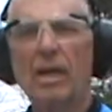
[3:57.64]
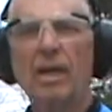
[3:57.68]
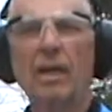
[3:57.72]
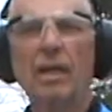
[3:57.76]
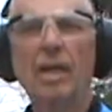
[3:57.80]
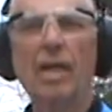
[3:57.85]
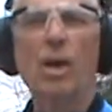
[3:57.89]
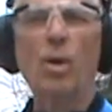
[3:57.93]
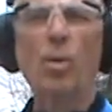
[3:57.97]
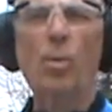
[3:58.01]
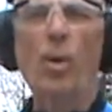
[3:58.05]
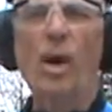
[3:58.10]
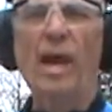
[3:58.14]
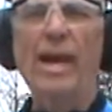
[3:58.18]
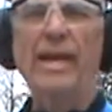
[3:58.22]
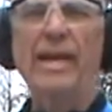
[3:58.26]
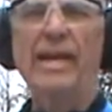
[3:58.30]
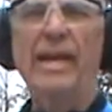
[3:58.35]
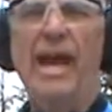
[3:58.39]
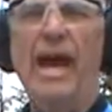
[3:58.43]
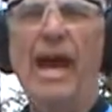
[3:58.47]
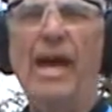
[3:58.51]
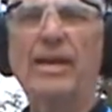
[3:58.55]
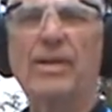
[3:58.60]
A little
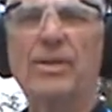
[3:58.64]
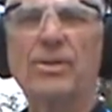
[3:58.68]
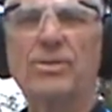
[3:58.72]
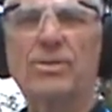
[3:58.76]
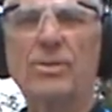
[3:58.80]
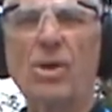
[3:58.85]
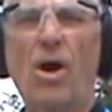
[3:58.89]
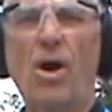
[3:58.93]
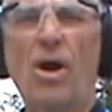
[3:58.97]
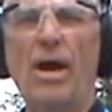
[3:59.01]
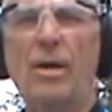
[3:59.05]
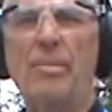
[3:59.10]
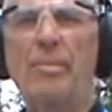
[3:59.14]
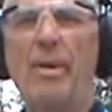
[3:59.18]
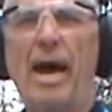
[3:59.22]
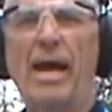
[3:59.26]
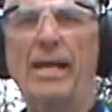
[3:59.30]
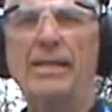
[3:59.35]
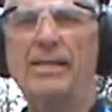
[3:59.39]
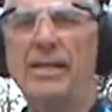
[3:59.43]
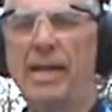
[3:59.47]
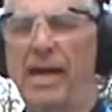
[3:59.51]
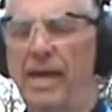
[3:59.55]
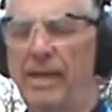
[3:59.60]
windy out here, sorry
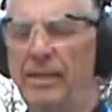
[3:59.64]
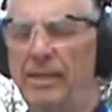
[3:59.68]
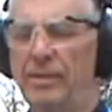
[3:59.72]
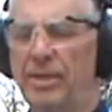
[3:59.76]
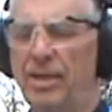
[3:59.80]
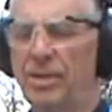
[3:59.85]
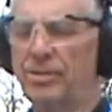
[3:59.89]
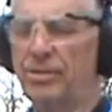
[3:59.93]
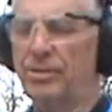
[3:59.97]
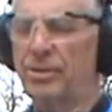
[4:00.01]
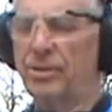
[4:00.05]
about that. This